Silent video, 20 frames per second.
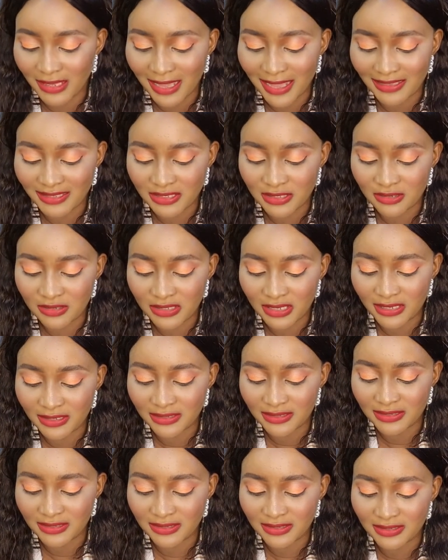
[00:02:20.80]
As soon
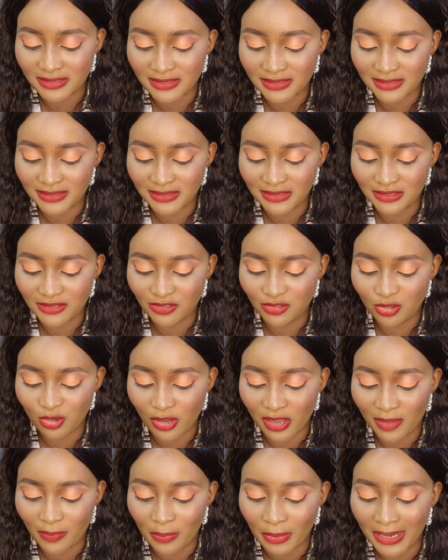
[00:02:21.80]
as
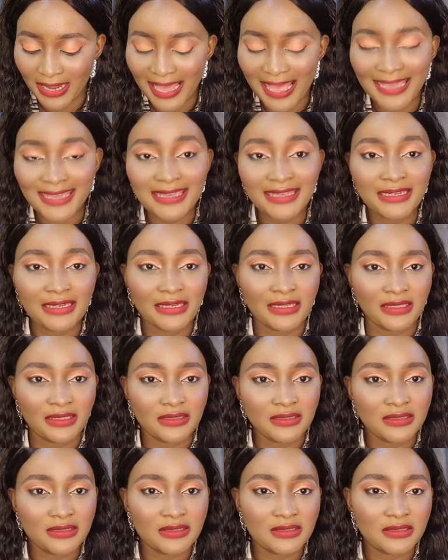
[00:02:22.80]
you're
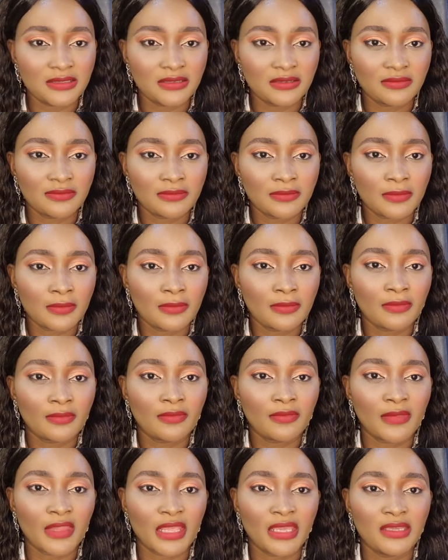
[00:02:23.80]
applying it,
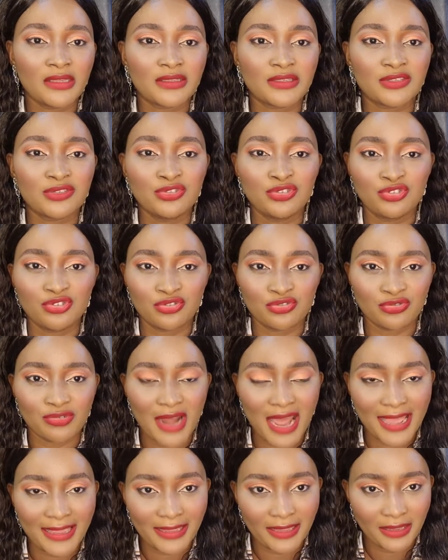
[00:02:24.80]
it's
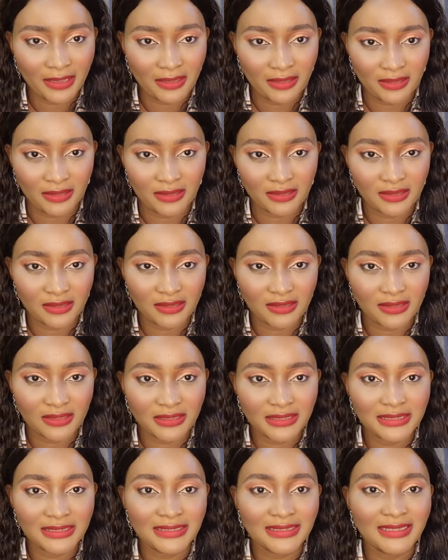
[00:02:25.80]
drying.
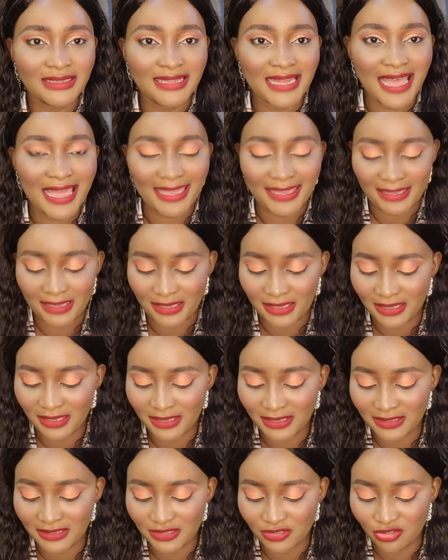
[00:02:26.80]
Like
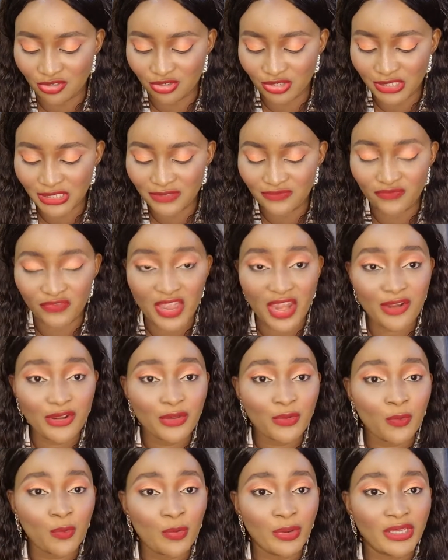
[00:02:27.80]
it's it's
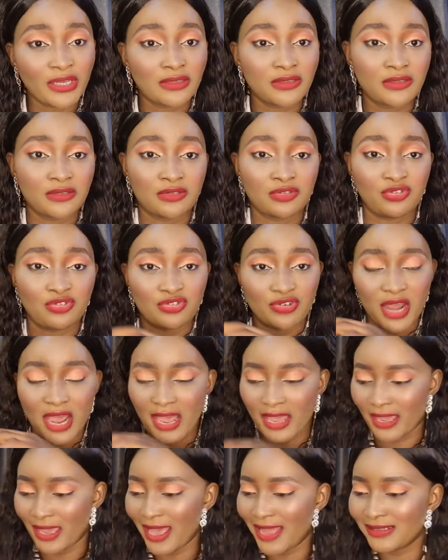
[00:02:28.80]
very quick to
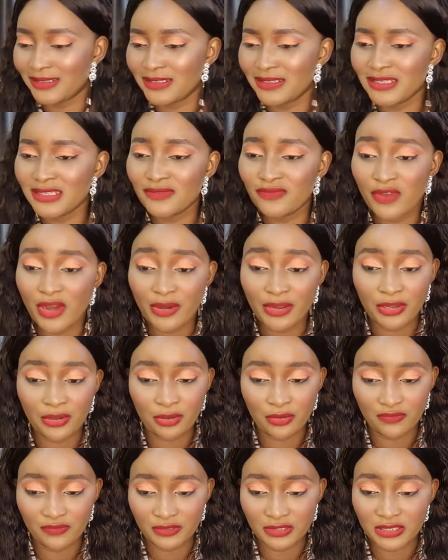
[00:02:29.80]
dry, and this is very
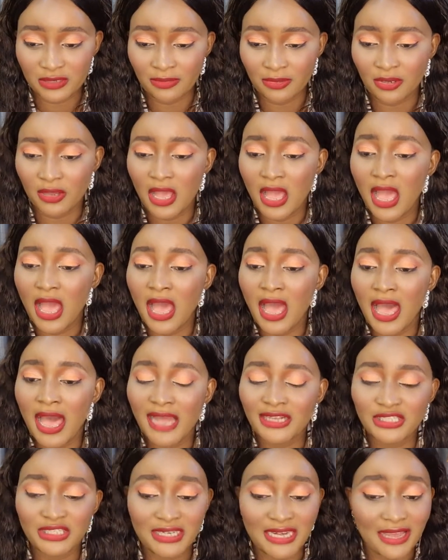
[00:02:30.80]
comfortable.
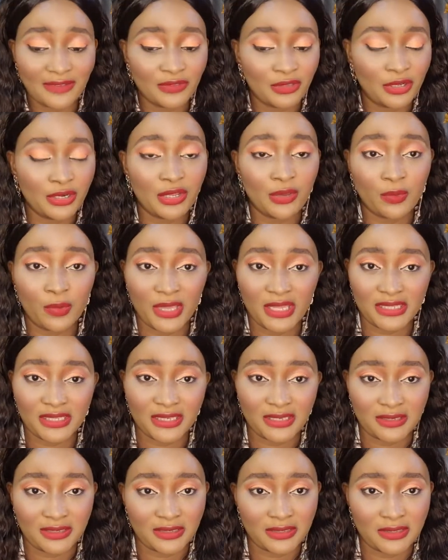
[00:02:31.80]
Actually, I've done a wear
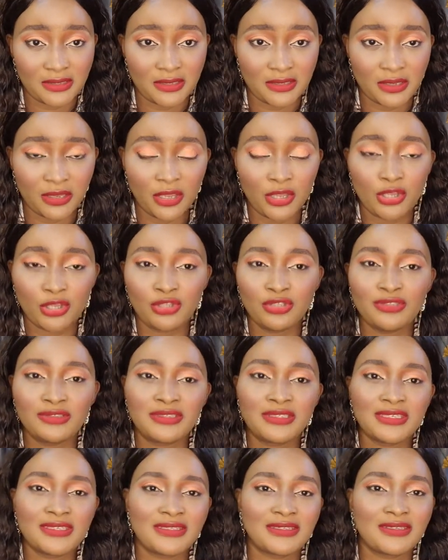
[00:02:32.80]
test.
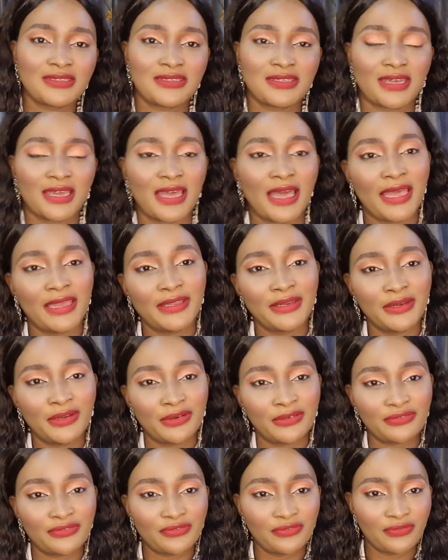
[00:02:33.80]
This is the kind
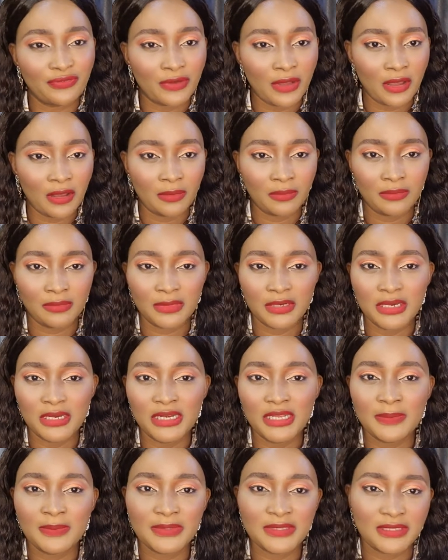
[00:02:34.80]
of um
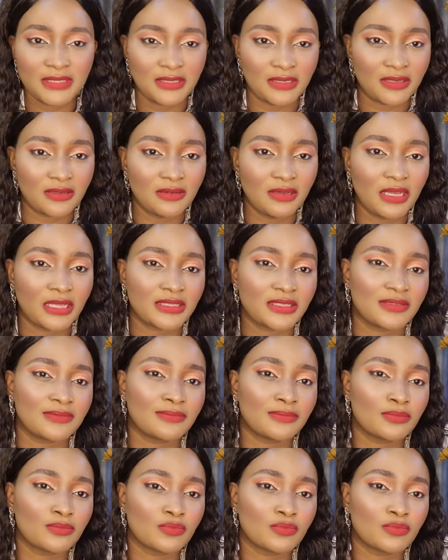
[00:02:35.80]
lipstick, look at it,